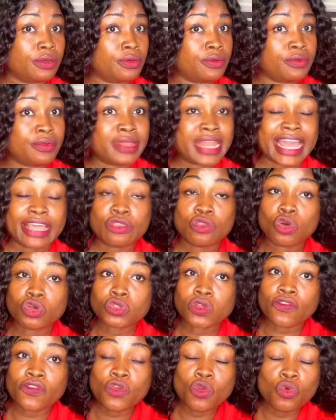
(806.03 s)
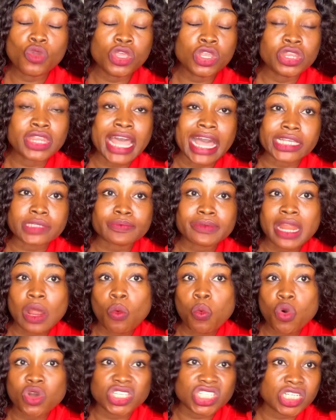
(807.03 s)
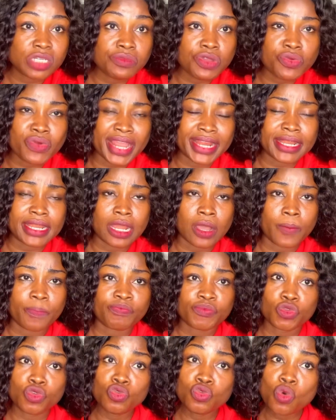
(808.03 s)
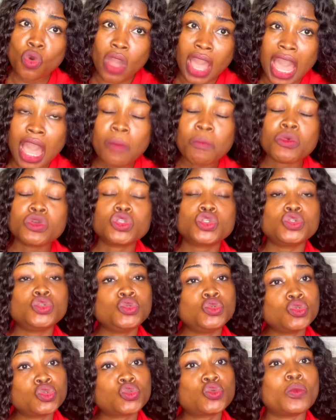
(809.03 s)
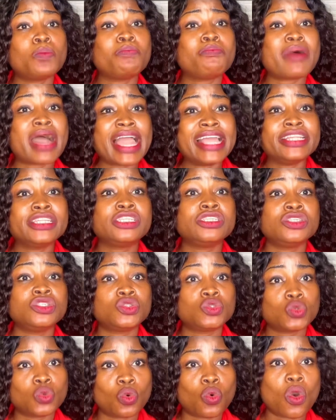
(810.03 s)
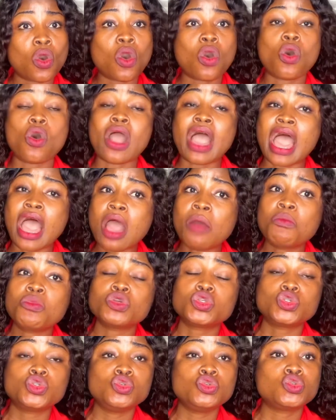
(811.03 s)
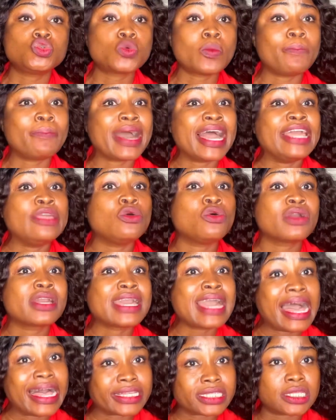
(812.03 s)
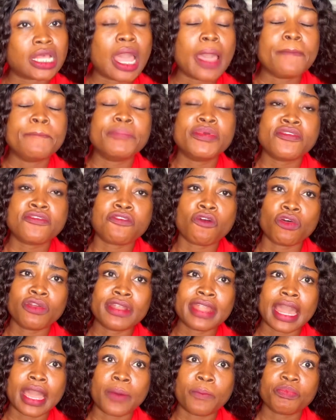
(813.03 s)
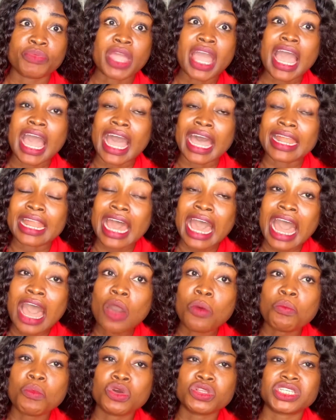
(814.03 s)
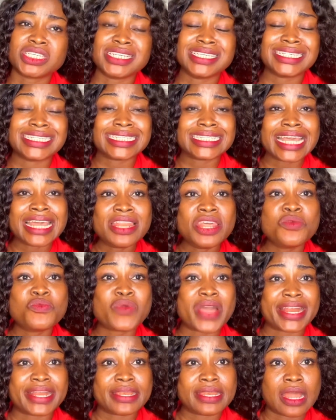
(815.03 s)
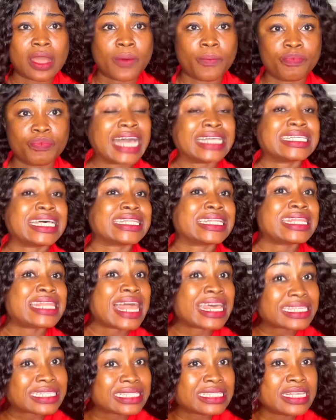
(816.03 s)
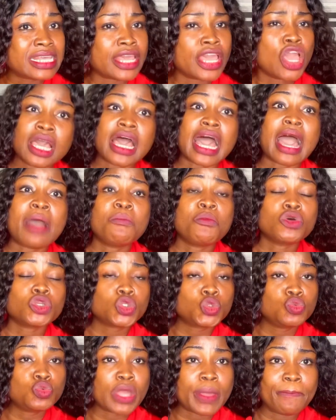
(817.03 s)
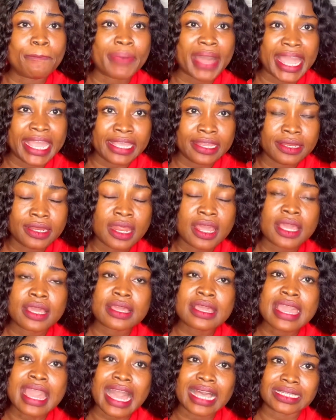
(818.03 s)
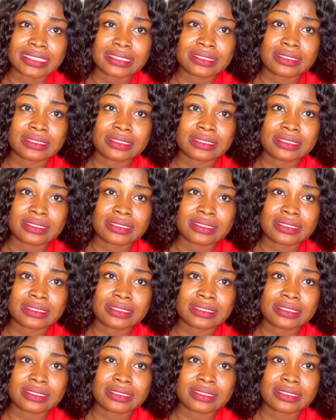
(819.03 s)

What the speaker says: like those of you in diaspora watching me right now, you know how much you used to buy diesel, how much you used to buy your gas before now, and how much is selling right now. As at last year, how much you were buying gas